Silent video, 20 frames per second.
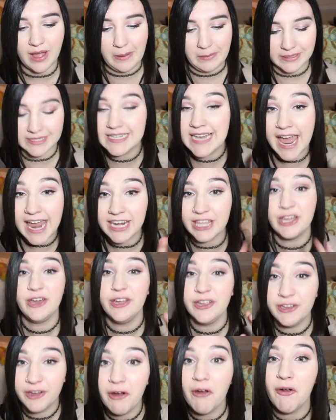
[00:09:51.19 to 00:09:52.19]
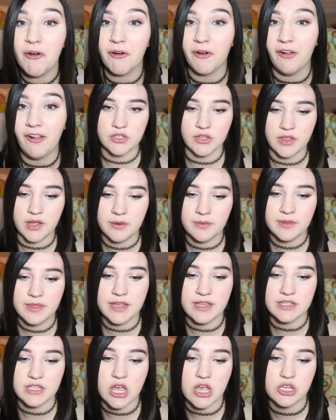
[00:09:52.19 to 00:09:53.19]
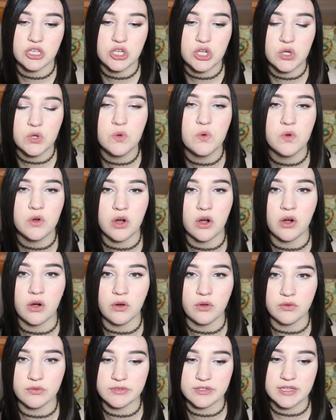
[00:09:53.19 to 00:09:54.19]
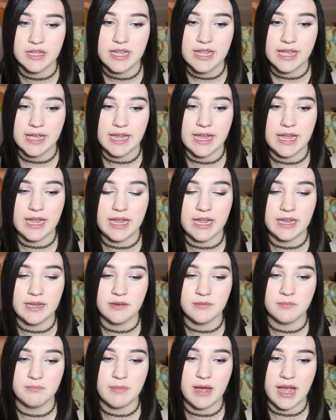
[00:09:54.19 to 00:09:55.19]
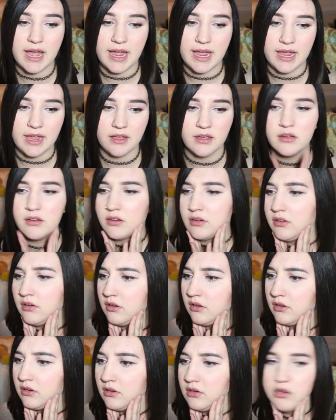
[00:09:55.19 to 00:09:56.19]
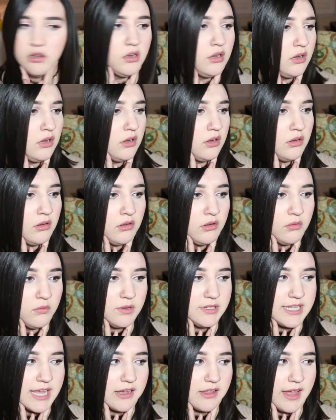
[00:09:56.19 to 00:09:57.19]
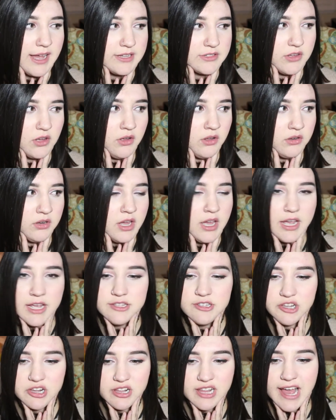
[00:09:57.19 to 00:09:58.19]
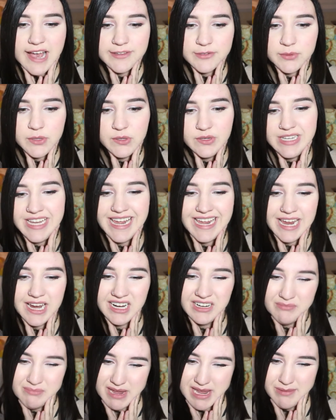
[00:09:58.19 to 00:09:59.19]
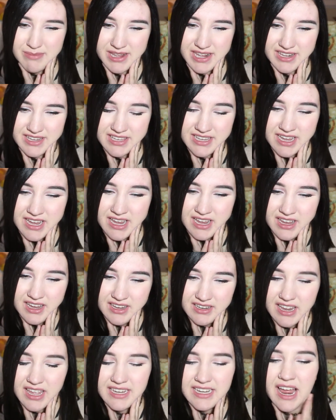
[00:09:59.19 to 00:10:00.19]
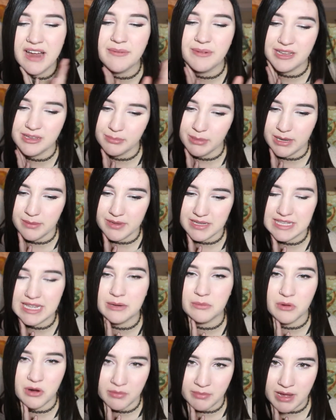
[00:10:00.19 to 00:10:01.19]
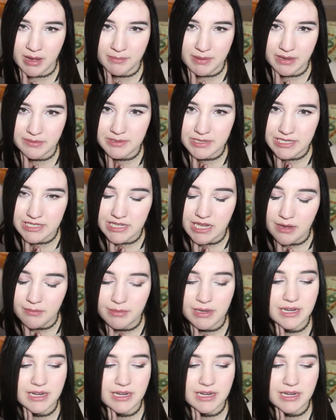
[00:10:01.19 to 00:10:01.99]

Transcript: I was not a good girl. So there were these 2 girls in my, what's that class called? It's the class where you take care of babies. Like, not real babies, like robot babies.